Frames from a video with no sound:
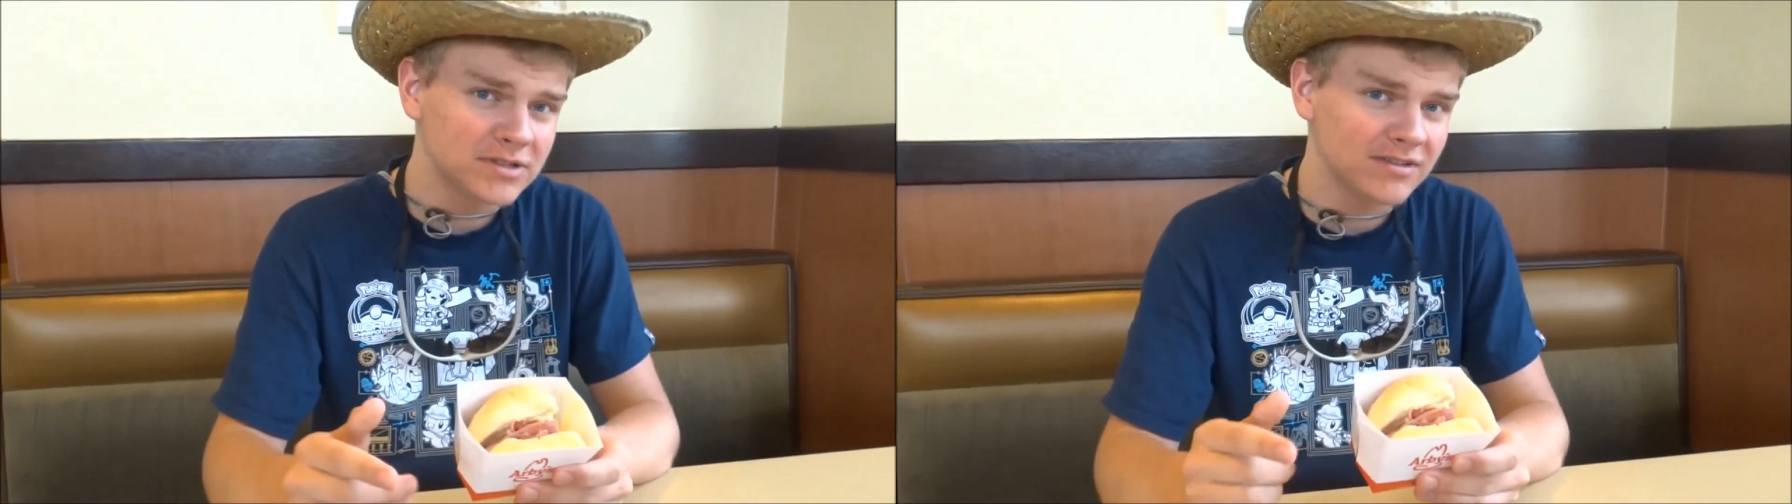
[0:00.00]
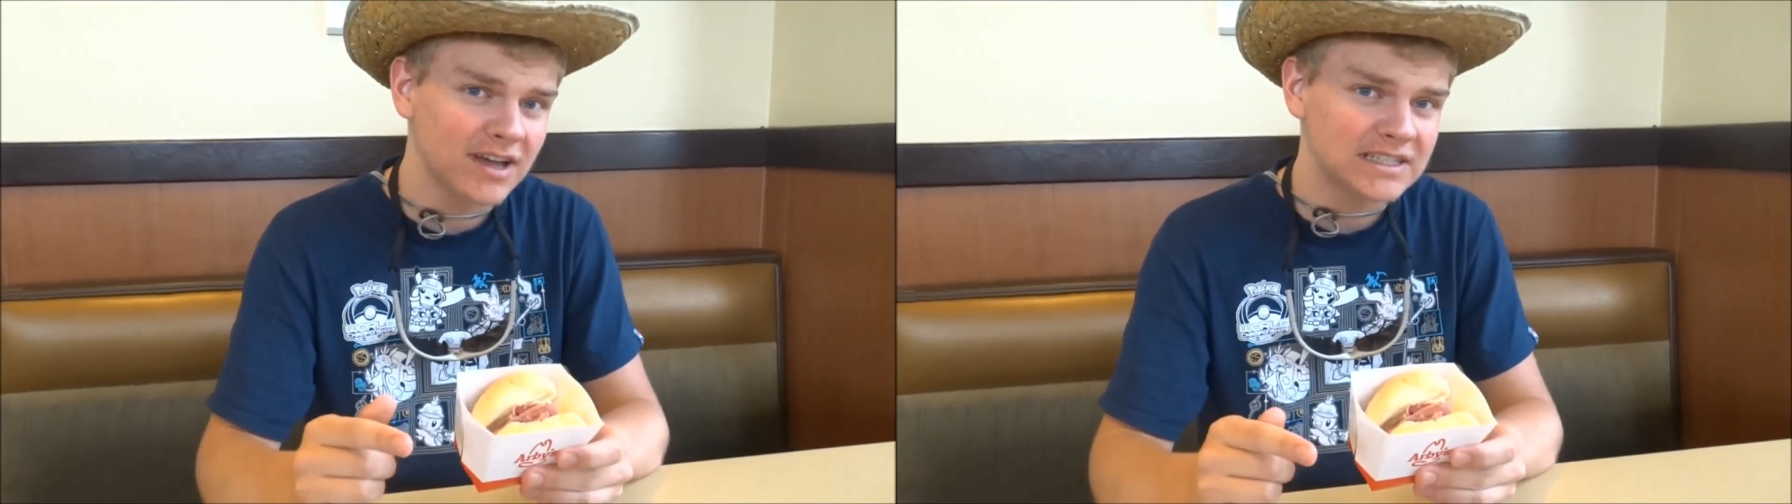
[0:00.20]

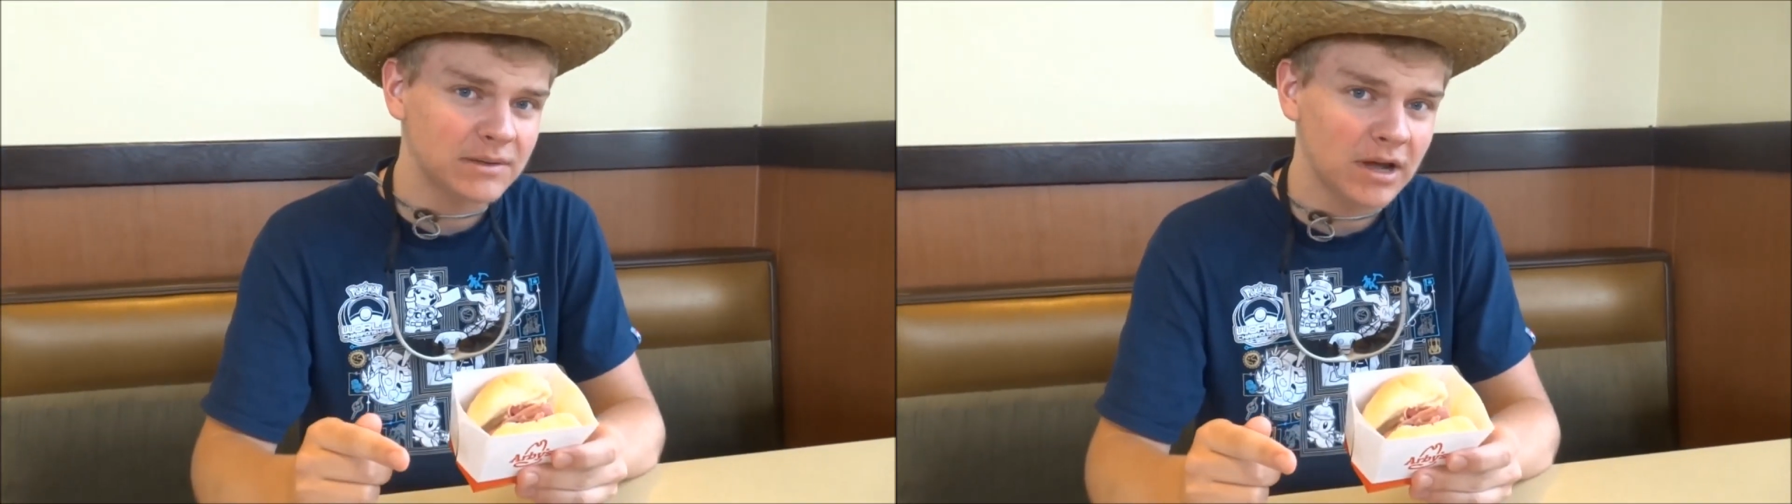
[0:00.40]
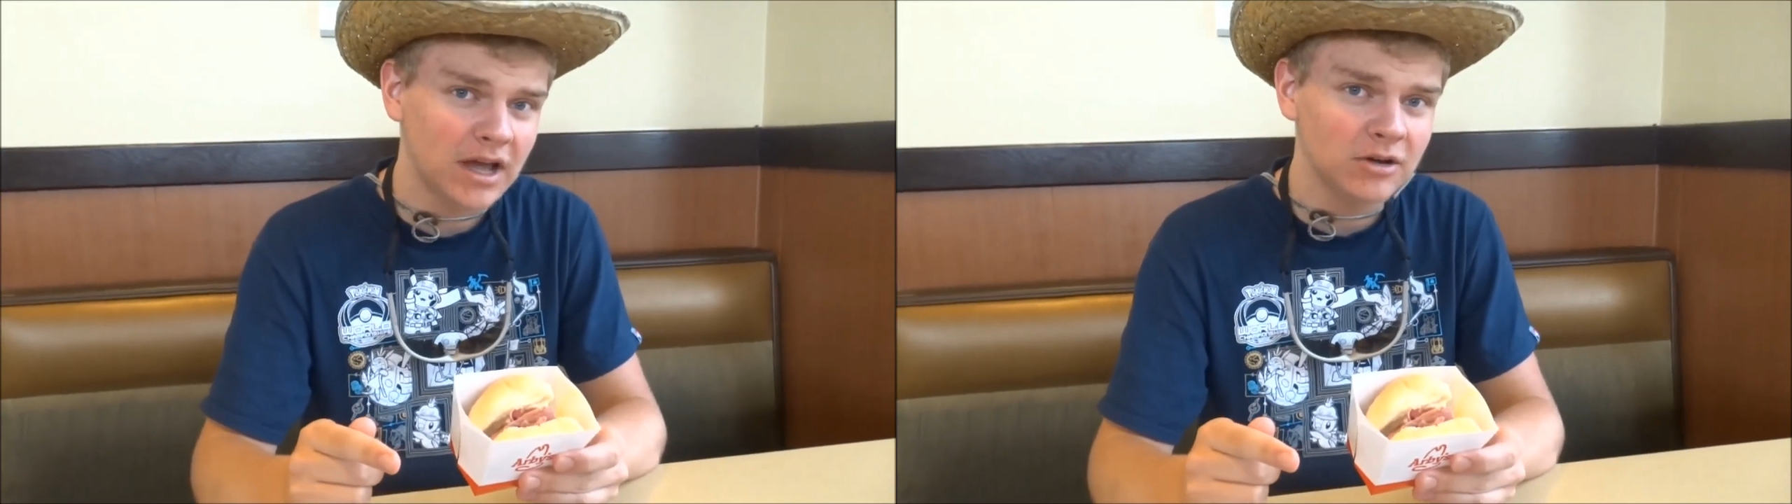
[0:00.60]
was the last
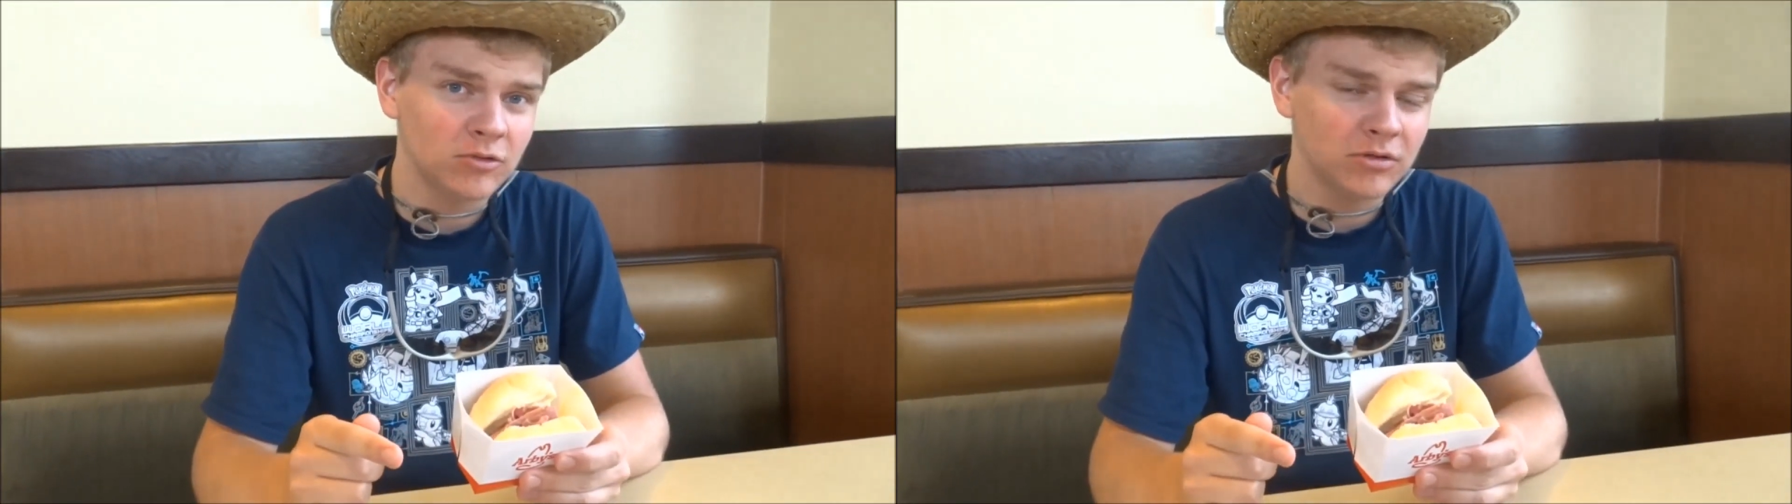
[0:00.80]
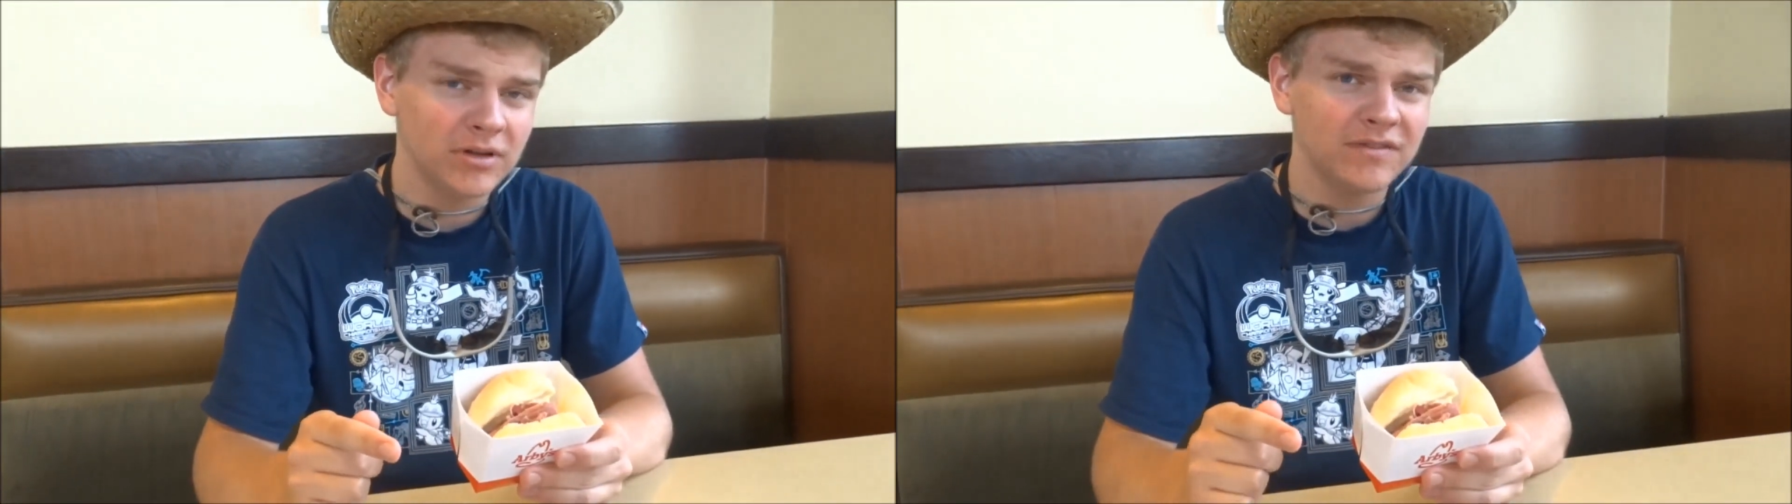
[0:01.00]
time I had
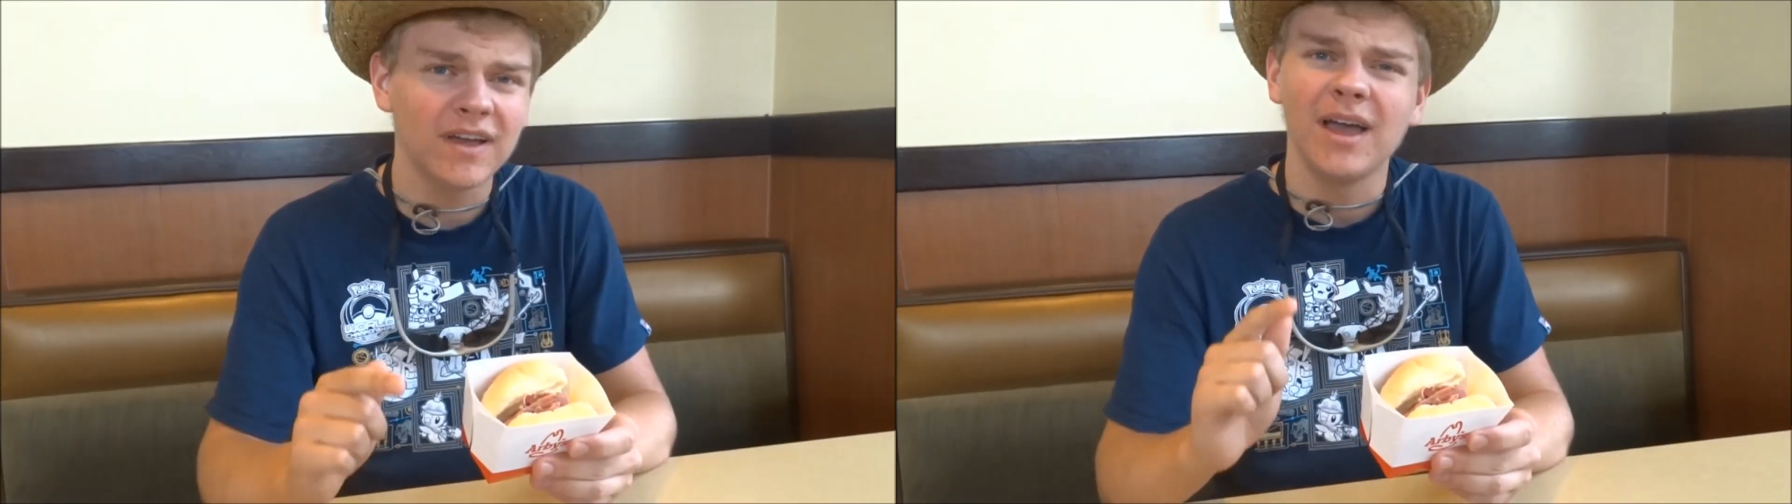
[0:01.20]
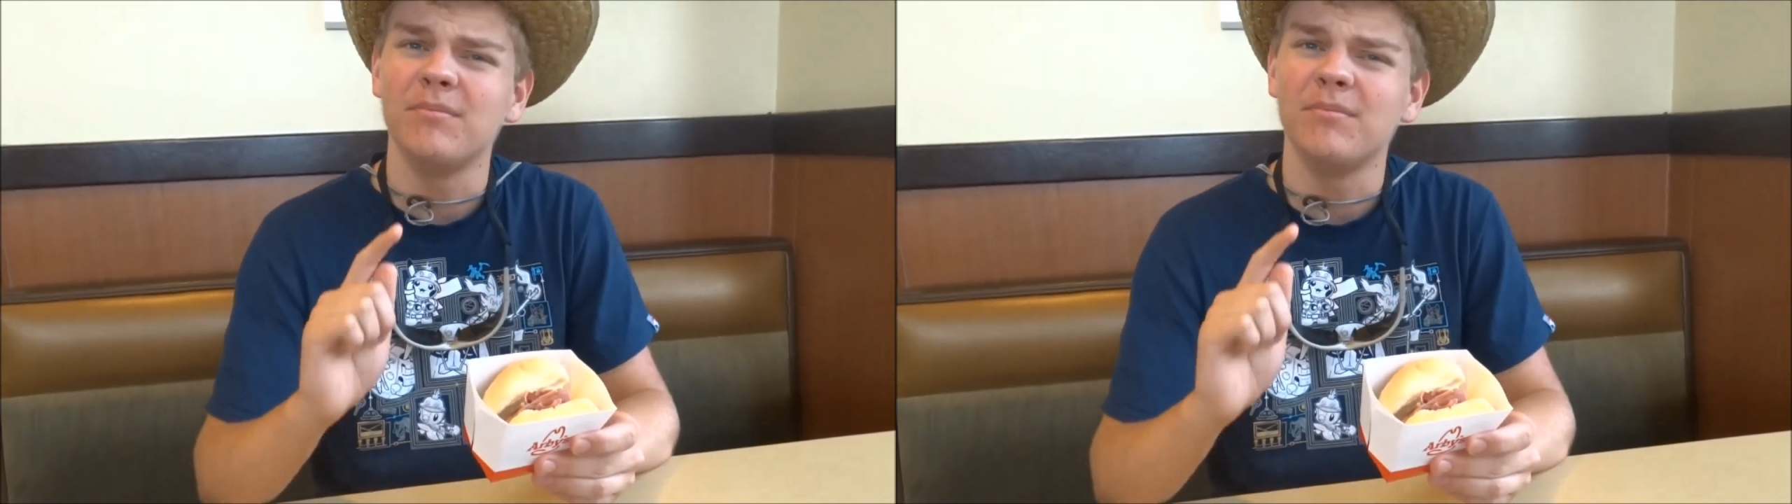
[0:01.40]
corned beef?